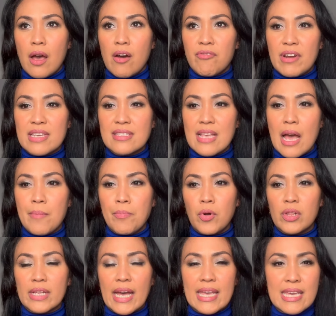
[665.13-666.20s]
for
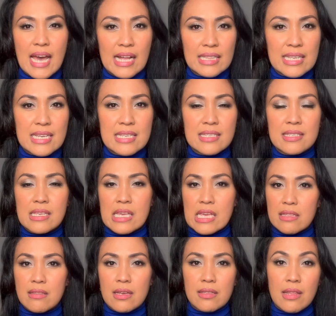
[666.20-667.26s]
example, Kayali's
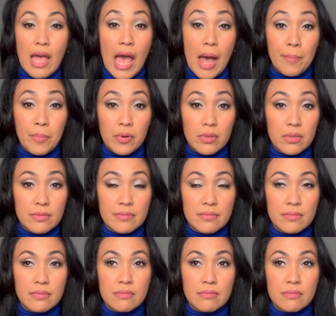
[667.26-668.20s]
Eden Apple,